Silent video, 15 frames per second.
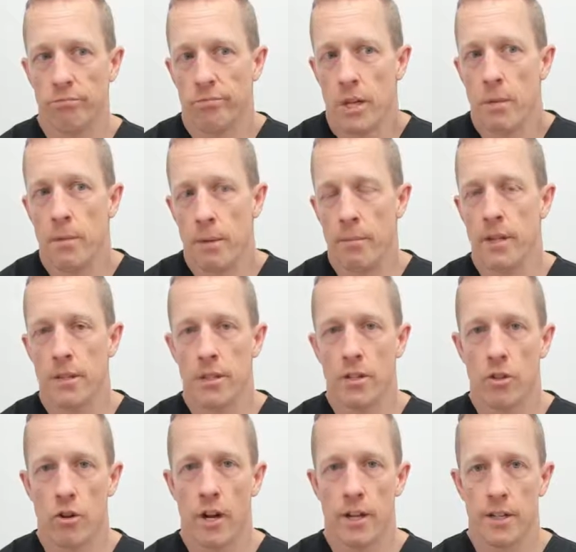commitment to
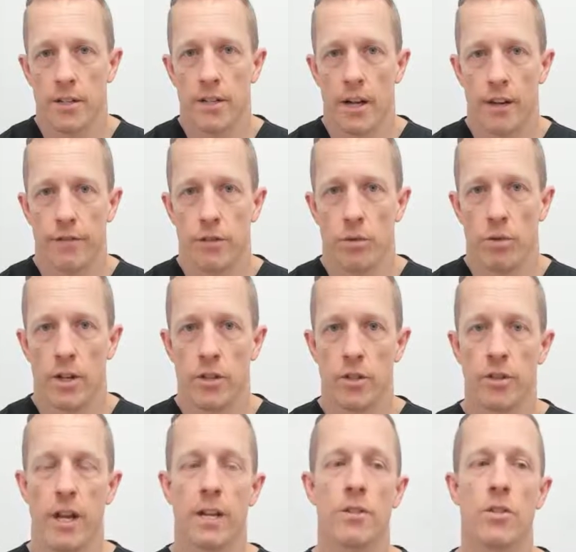try and decide if you want to
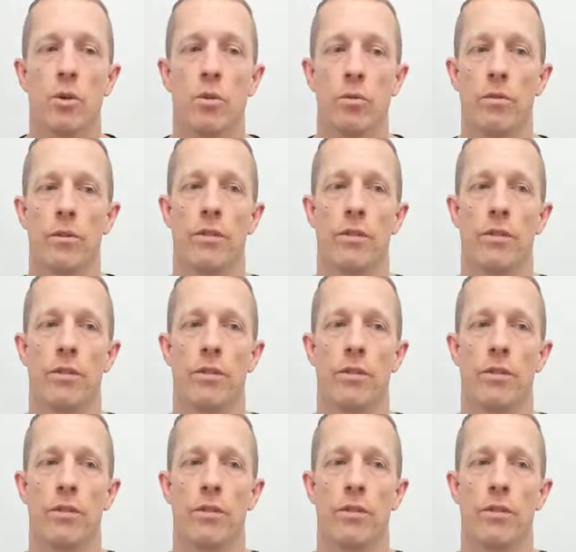do that so